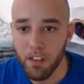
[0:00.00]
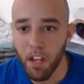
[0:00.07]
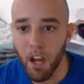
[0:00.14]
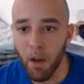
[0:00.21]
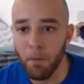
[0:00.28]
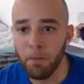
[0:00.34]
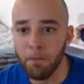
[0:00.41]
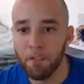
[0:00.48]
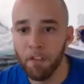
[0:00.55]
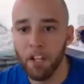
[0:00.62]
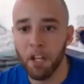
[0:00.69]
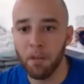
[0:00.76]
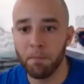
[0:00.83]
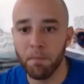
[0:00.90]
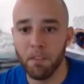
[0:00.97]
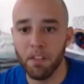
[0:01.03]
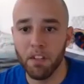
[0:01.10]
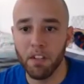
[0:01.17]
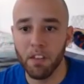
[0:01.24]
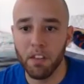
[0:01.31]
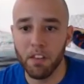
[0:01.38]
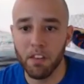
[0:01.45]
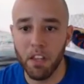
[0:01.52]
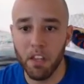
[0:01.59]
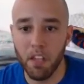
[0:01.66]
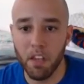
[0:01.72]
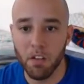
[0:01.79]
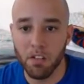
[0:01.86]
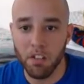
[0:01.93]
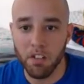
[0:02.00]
I'll fill up Theo's